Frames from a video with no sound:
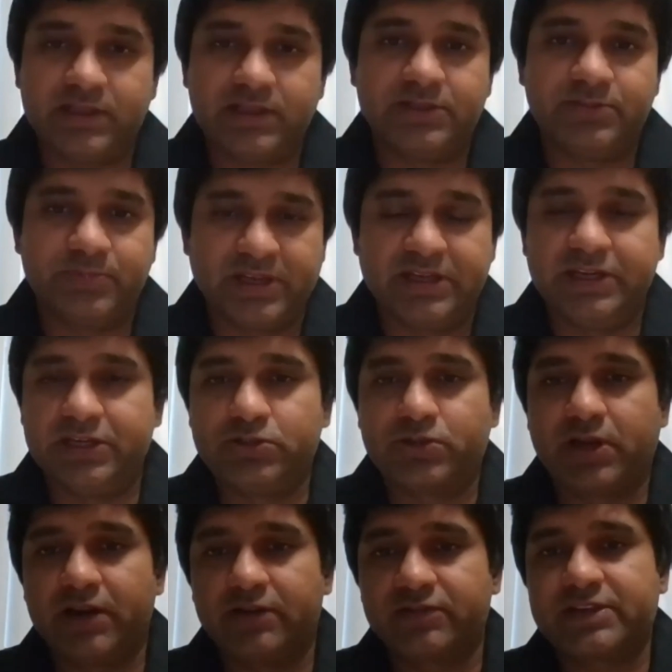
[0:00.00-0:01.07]
it's beginning to
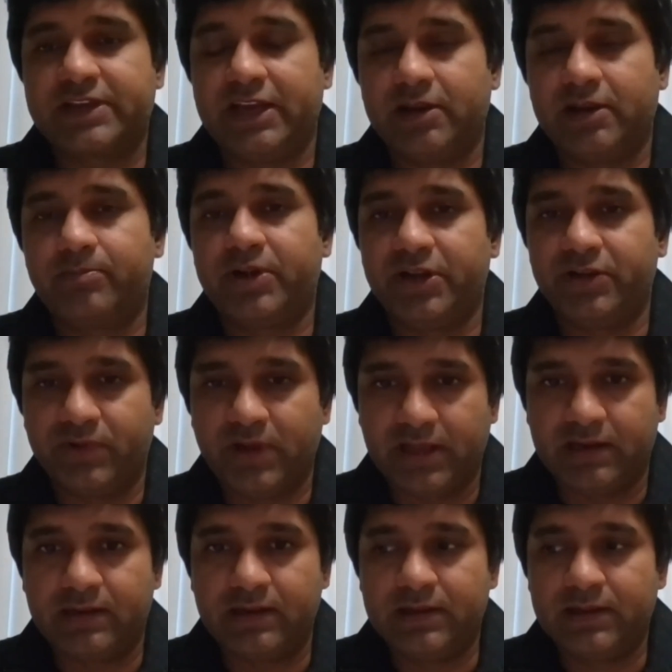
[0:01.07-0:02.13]
kind of scale up pretty well
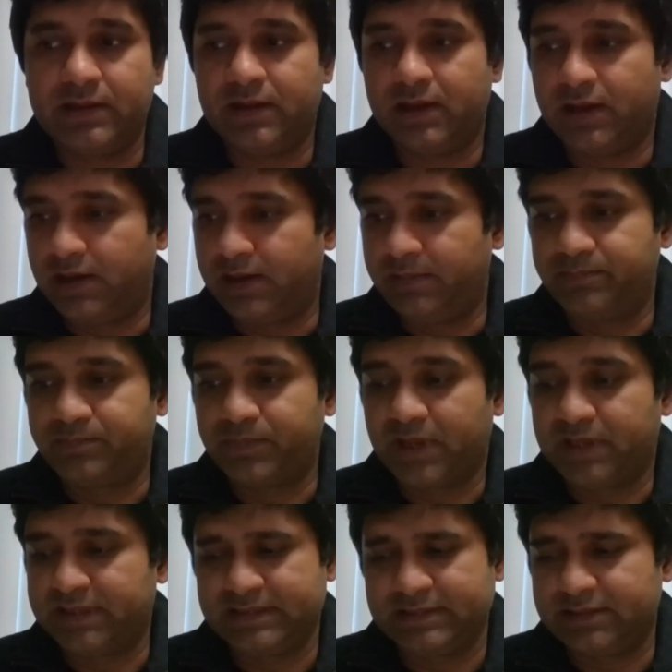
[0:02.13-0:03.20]
um,
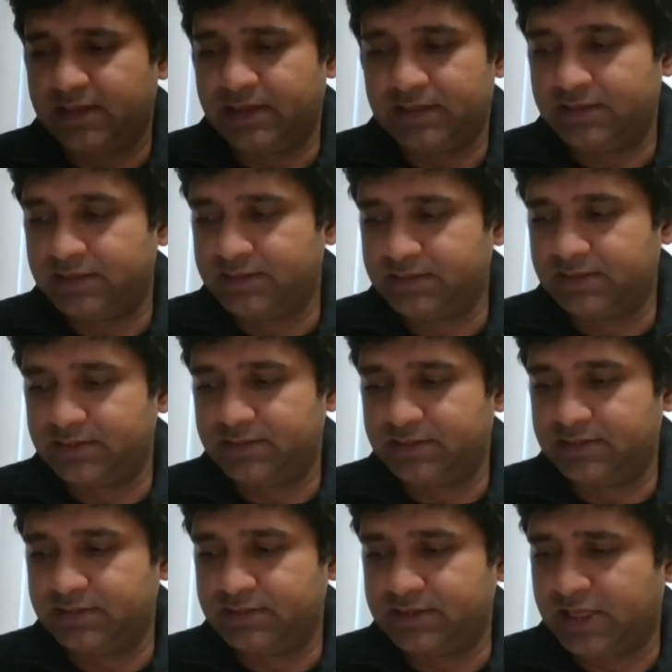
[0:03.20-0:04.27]
i think uh,
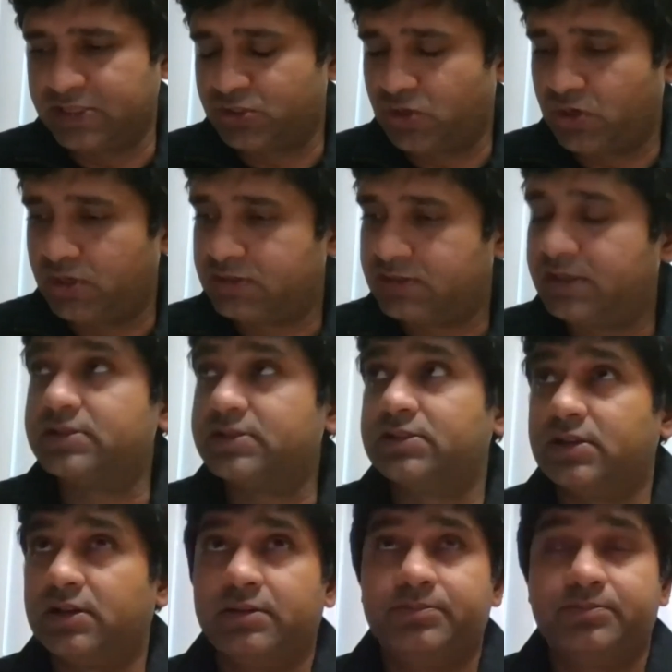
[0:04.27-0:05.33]
that's all there is
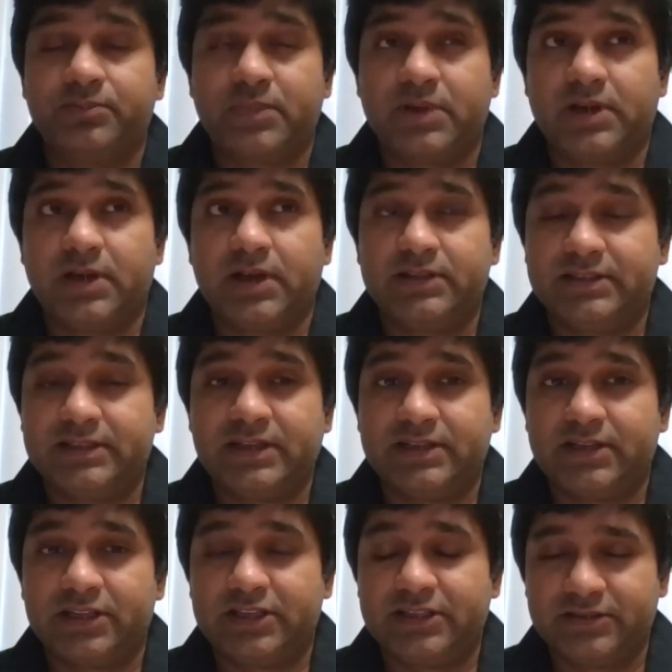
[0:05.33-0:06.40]
uh, I think that
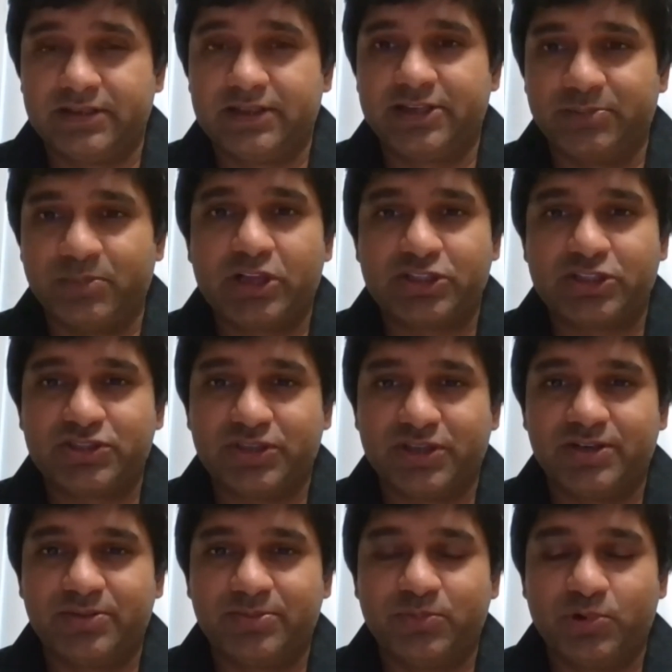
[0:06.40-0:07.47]
nothing, nothing much
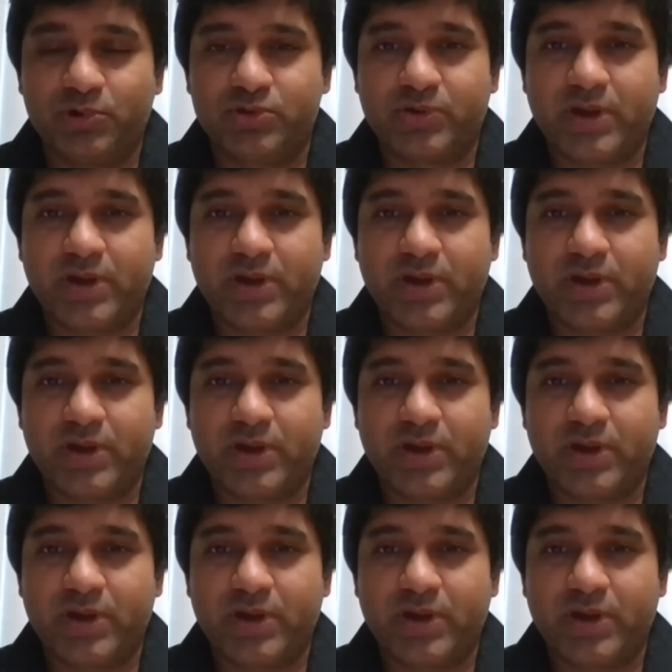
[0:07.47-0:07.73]
uh, more to